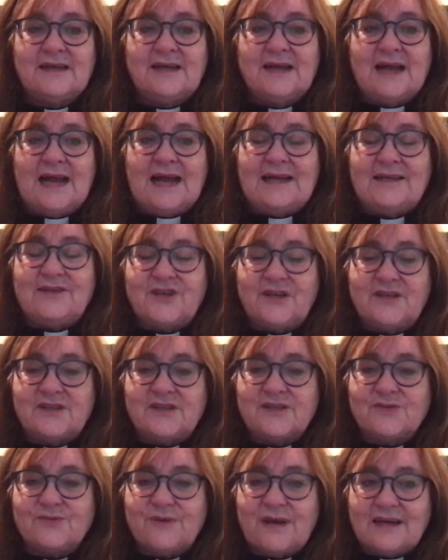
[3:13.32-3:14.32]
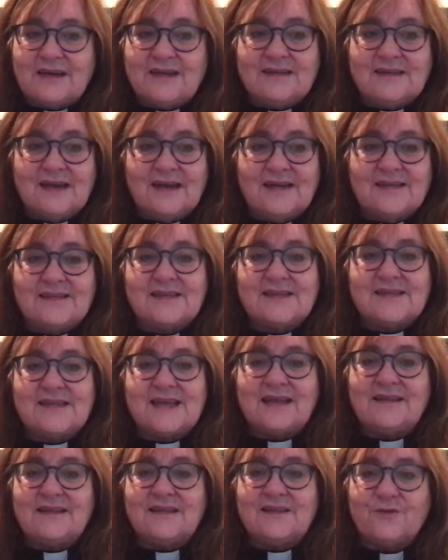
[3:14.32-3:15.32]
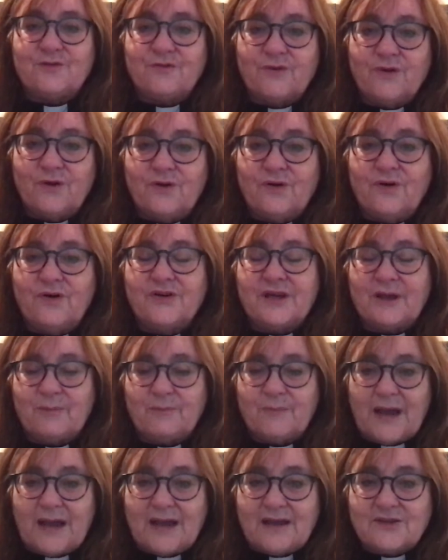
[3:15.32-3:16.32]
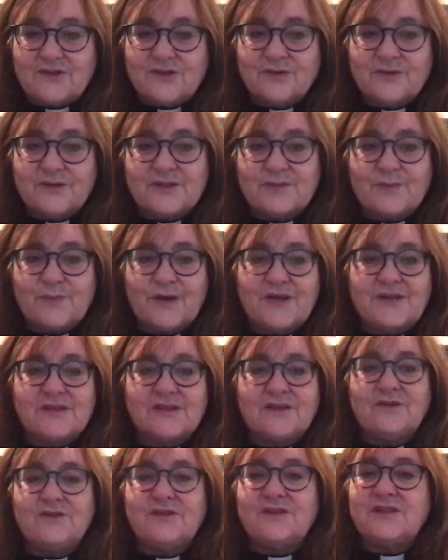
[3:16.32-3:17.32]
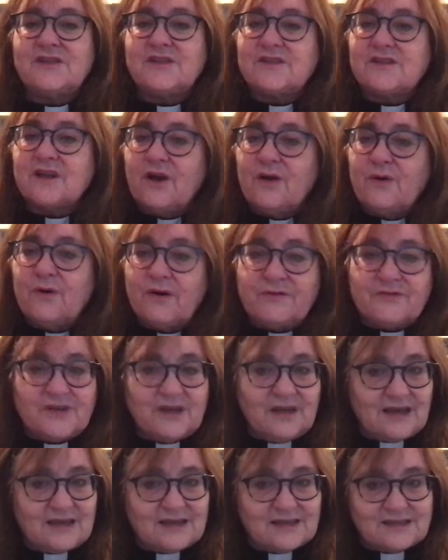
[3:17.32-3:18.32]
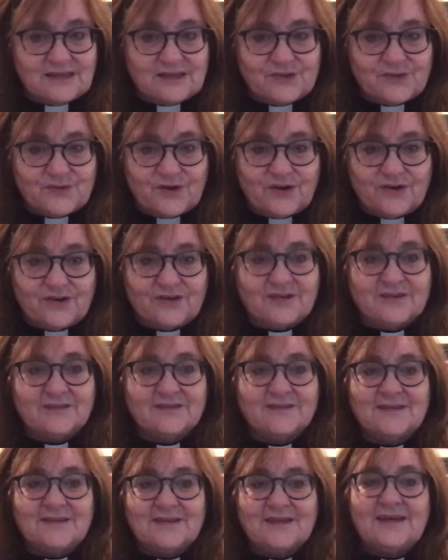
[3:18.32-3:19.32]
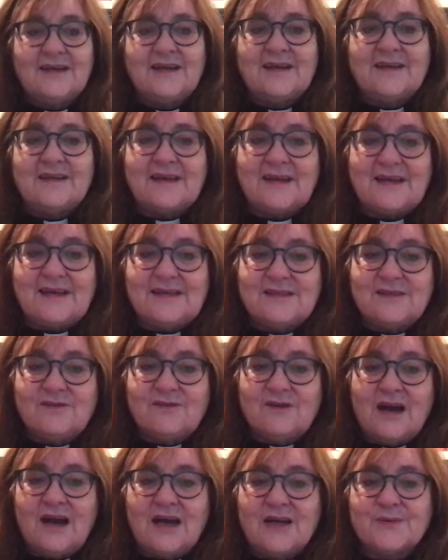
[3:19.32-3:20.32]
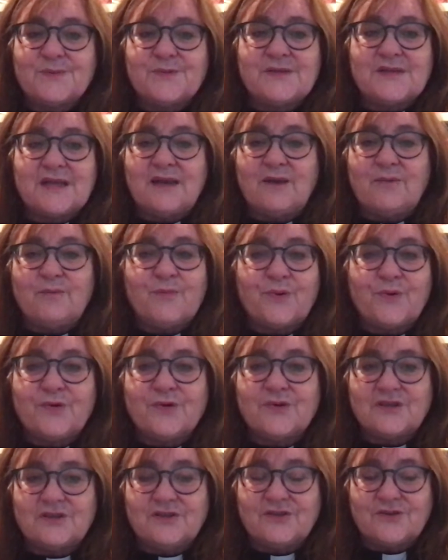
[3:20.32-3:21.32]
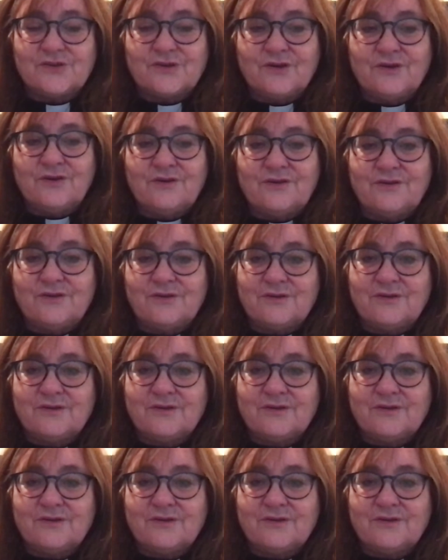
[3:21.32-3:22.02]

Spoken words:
And Jesus recognises that this flawed, impetuous person who so often gets things wrong, that he's grasped an important truth.